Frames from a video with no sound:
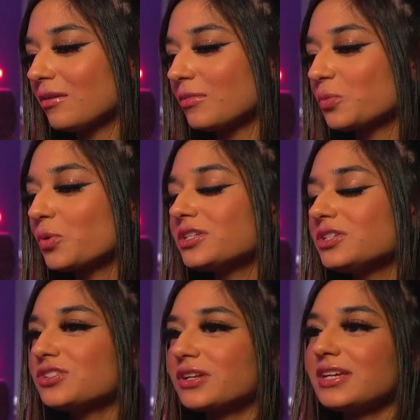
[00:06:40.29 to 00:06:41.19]
What did you
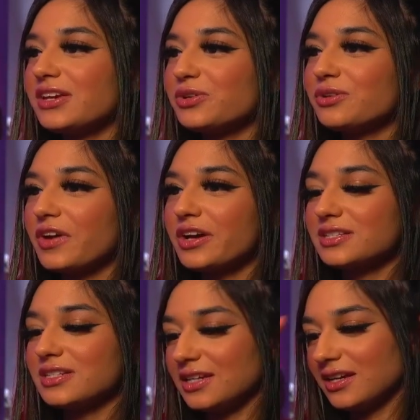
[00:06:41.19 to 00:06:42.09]
study at
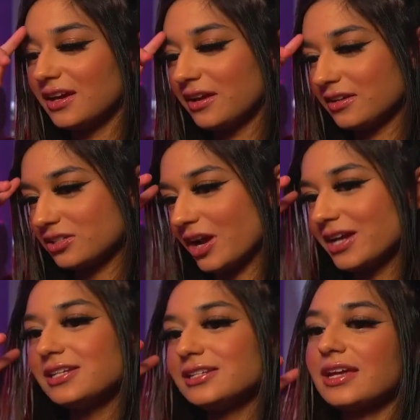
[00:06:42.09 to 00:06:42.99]
university? So I
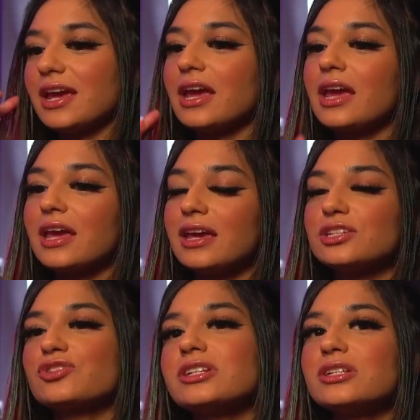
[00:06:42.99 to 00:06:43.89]
did a
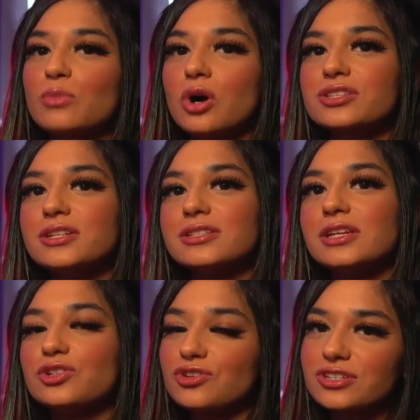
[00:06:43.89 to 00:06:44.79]
integrated master's
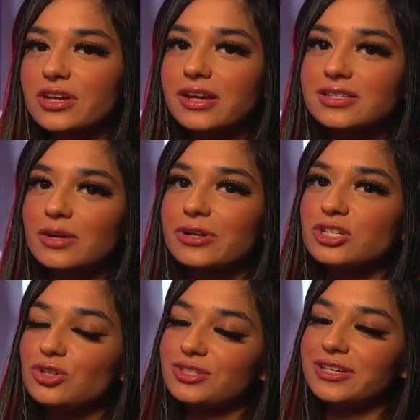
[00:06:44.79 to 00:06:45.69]
in neuroscience and I went
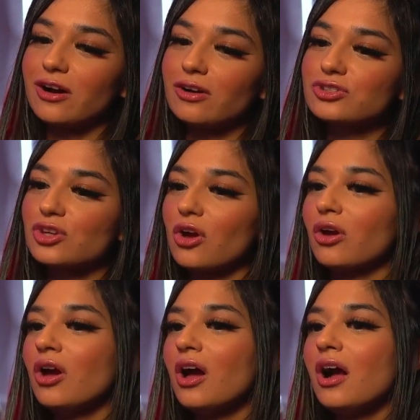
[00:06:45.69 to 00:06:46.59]
to UCL. So
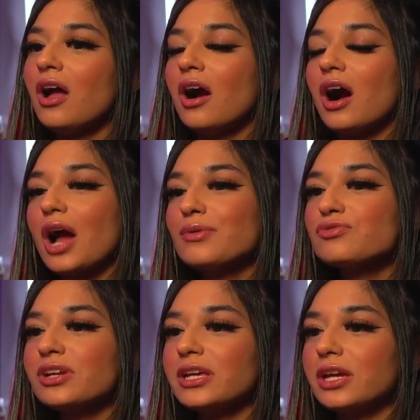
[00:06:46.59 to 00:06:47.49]
I was
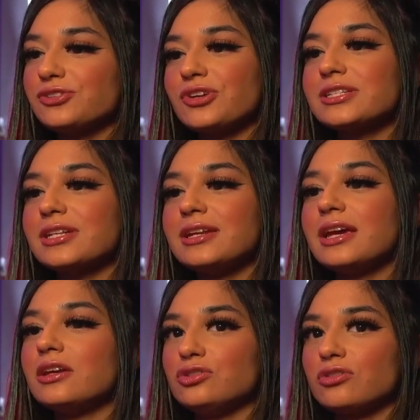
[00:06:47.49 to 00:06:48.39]
really interested
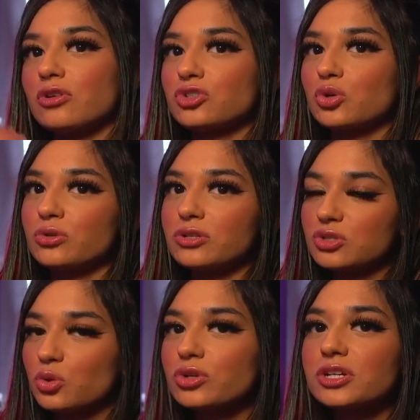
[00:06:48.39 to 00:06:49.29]
in neurological
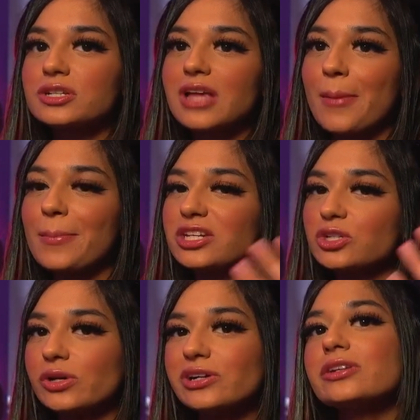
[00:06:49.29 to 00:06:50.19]
disorders and
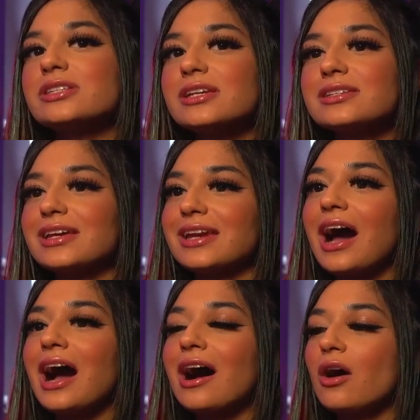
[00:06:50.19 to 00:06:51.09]
mental illnesses and
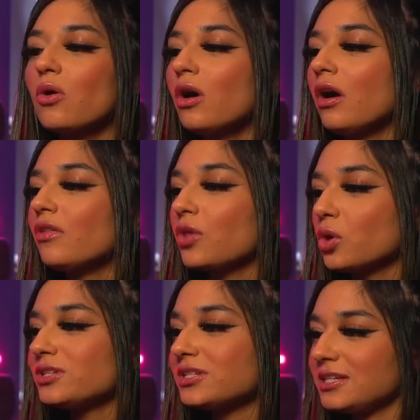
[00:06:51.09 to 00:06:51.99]
how
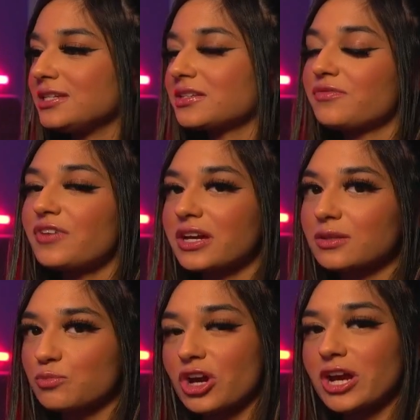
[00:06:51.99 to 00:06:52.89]
those diseases affect the
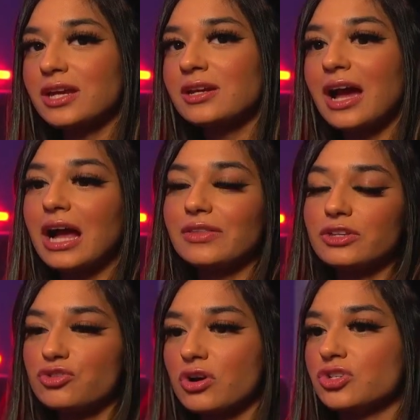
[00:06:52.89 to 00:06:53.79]
brain and the
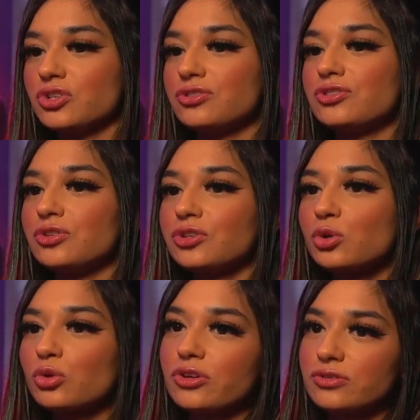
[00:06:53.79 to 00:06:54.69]
drugs used to
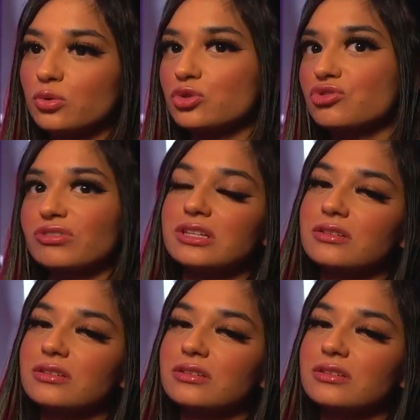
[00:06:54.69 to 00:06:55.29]
cure those, or treat